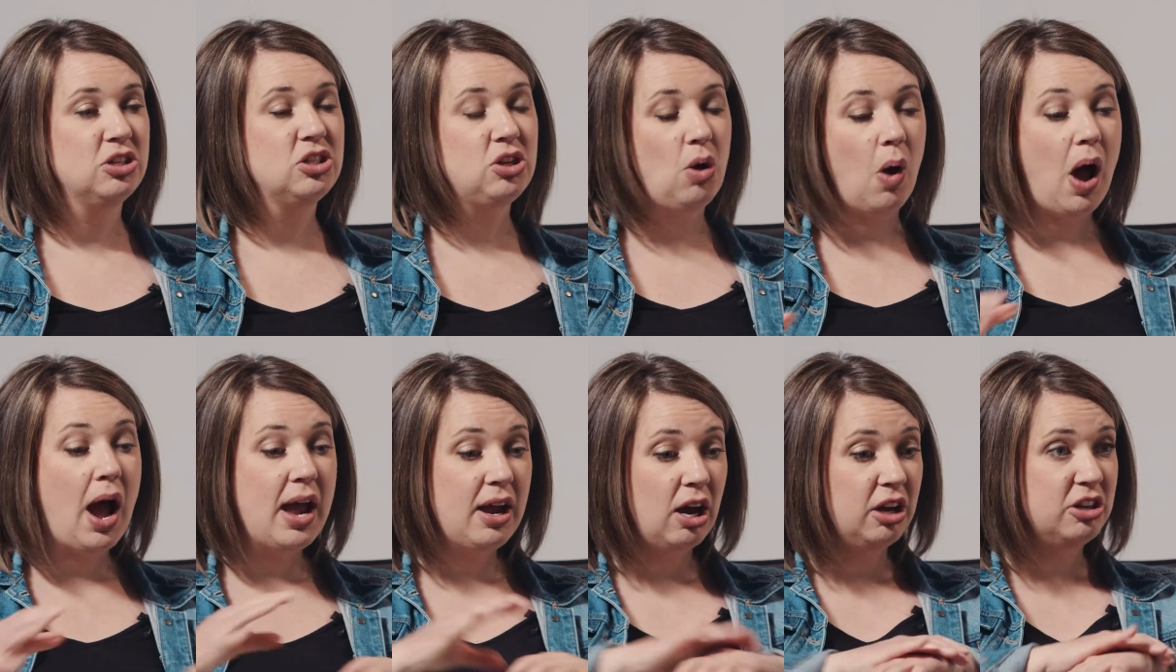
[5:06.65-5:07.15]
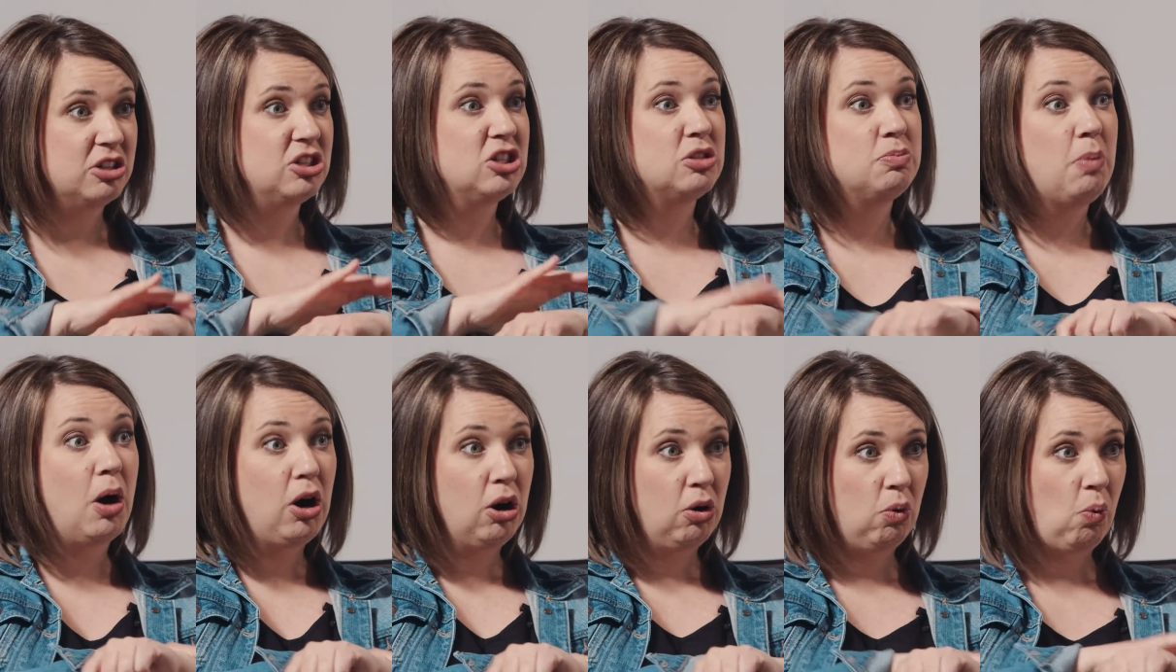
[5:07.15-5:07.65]
So I got a
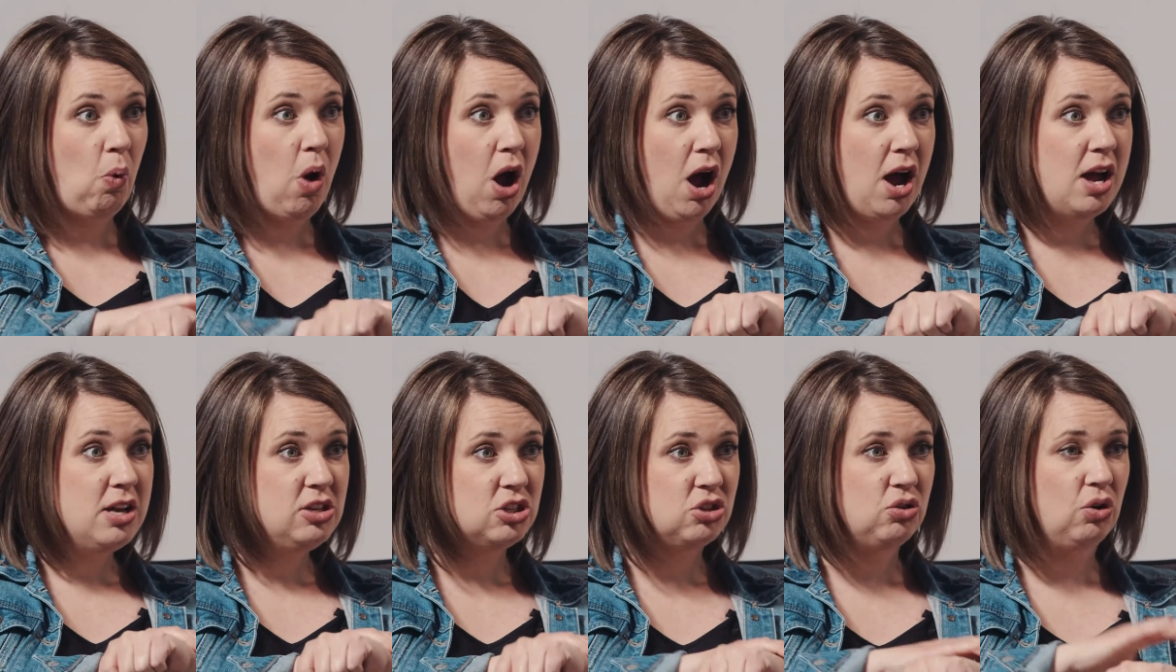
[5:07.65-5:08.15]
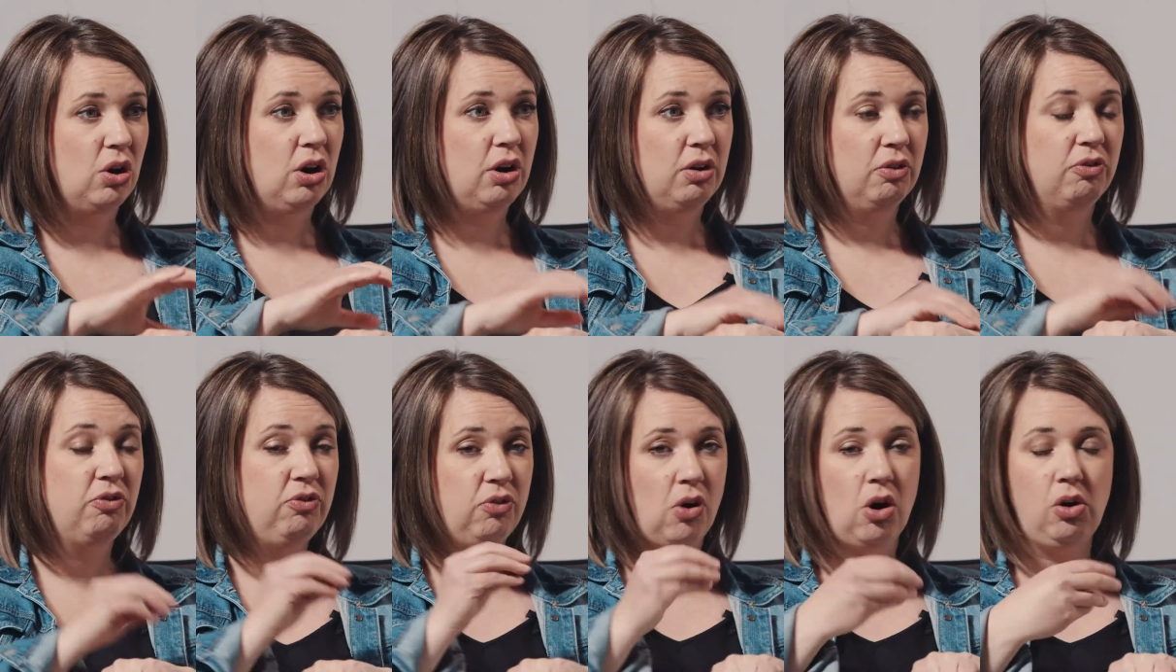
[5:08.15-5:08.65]
smartwatch or a
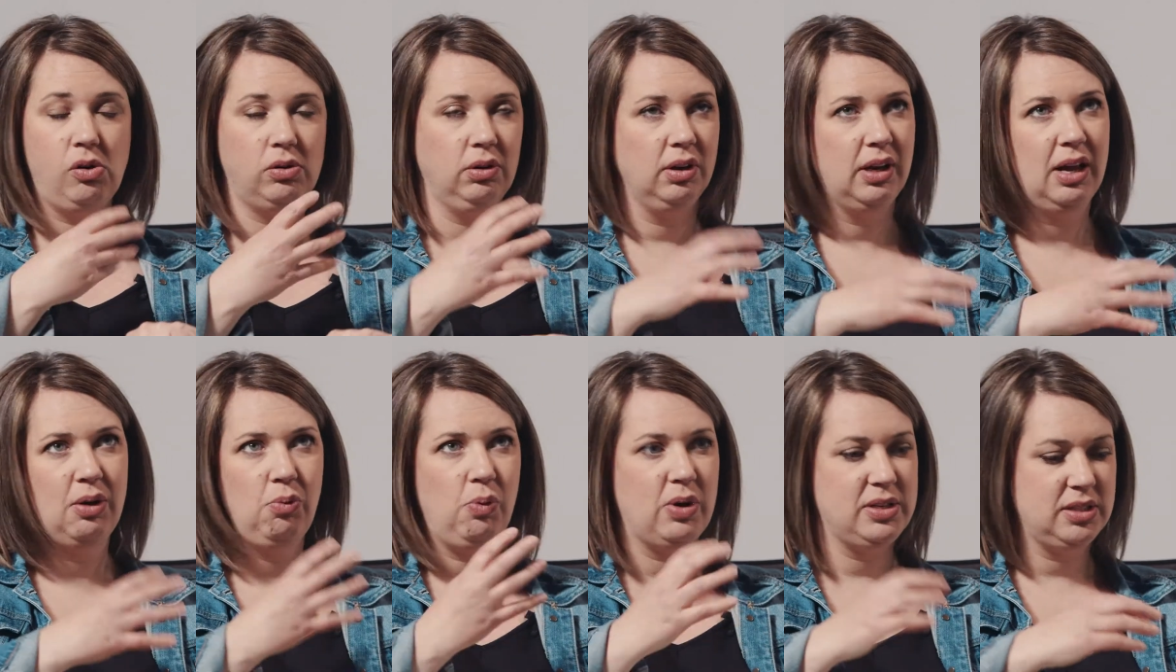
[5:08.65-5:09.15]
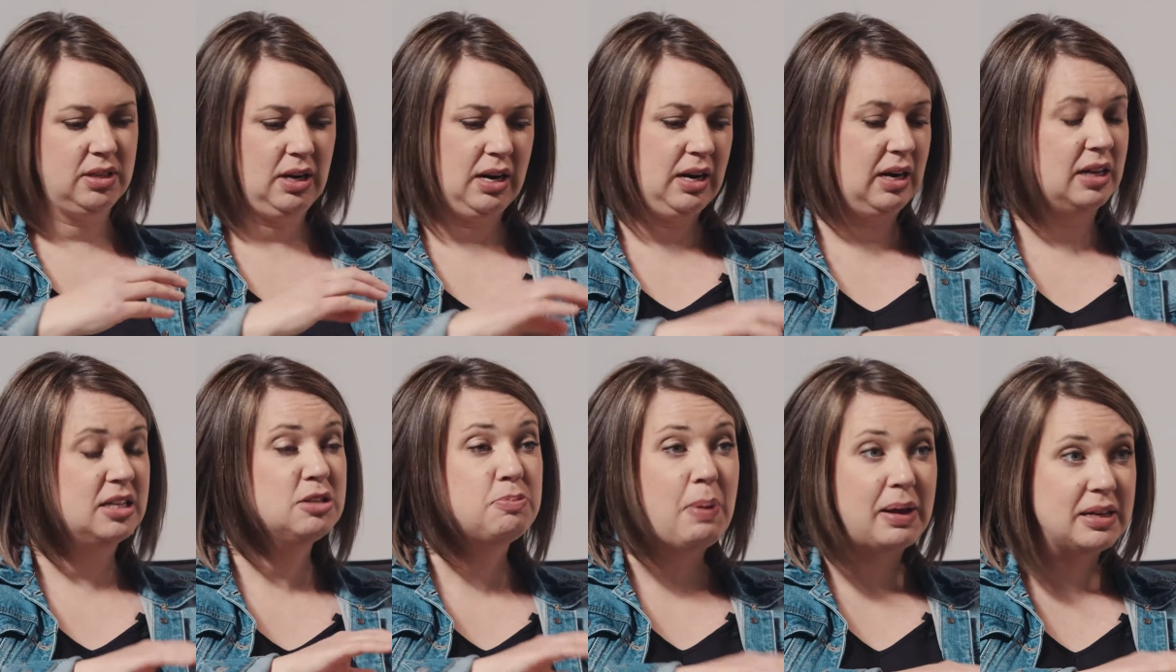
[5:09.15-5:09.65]
phone. It wasn't an
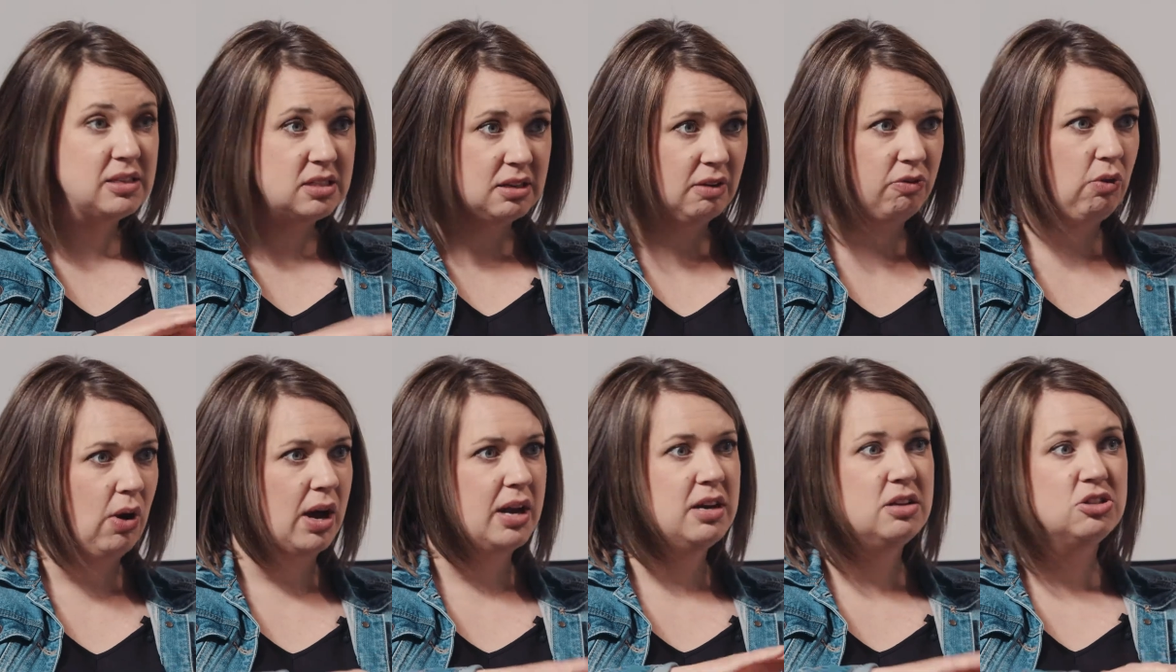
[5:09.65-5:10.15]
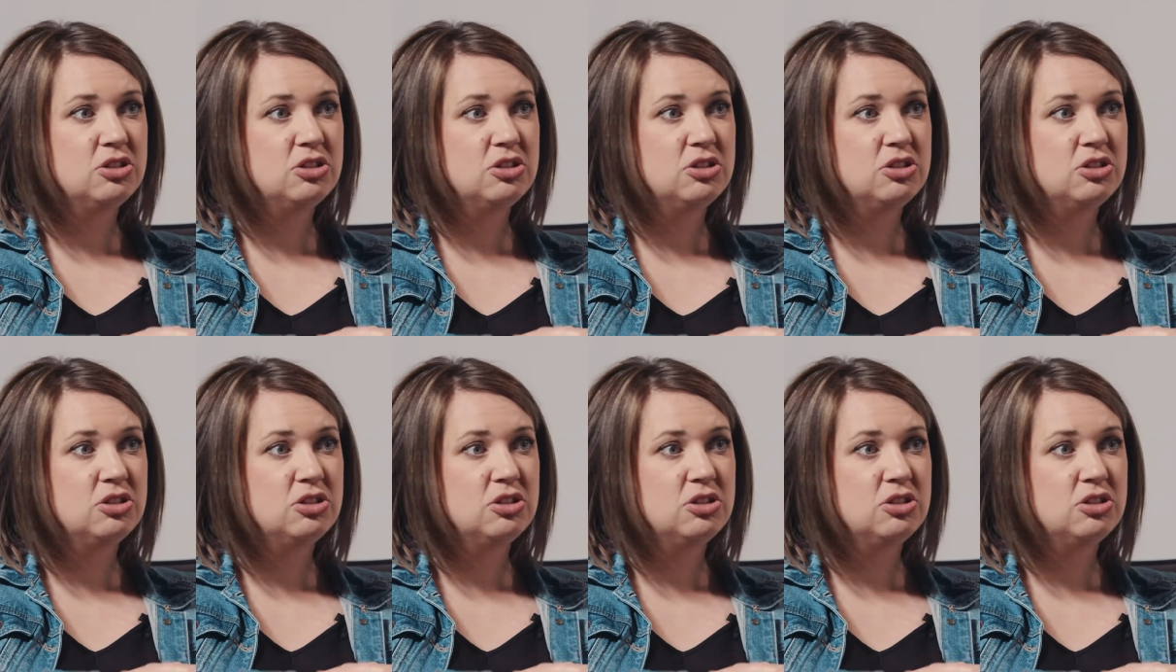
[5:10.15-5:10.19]
expensive one.